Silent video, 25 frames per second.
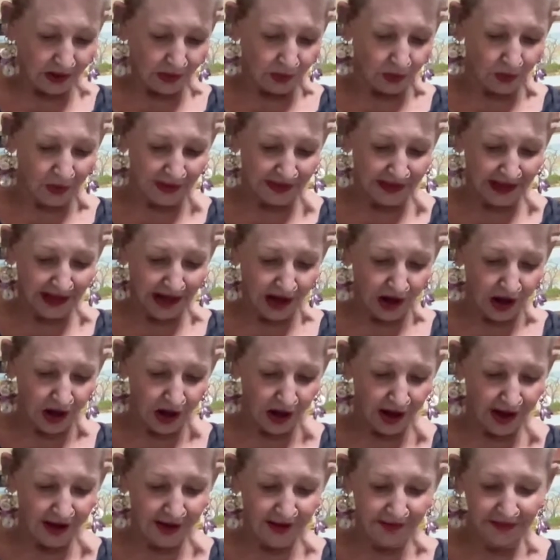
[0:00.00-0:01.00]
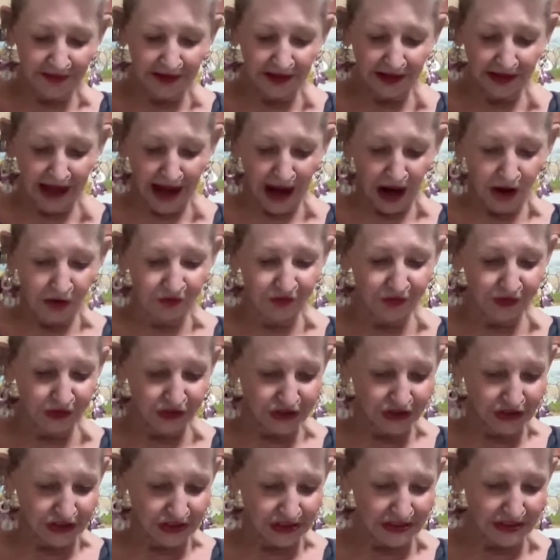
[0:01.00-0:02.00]
what they are, the now
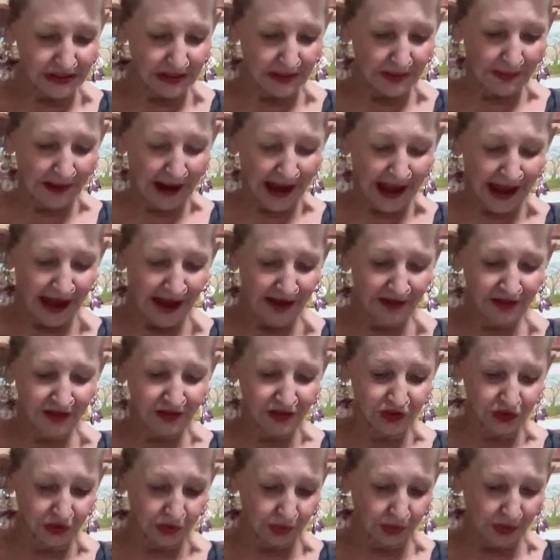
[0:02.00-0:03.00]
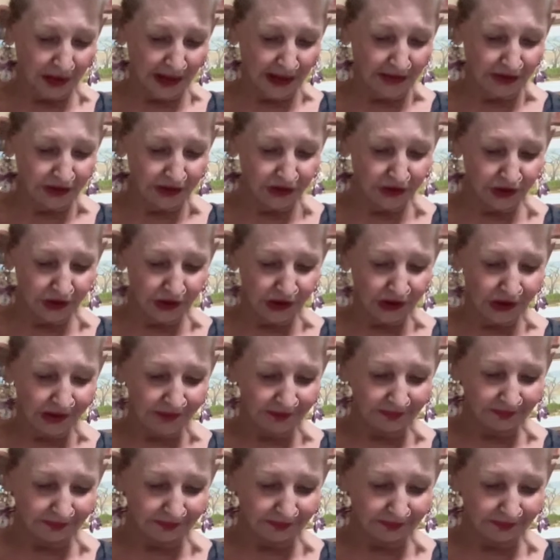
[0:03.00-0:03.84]
versus the past, surrender,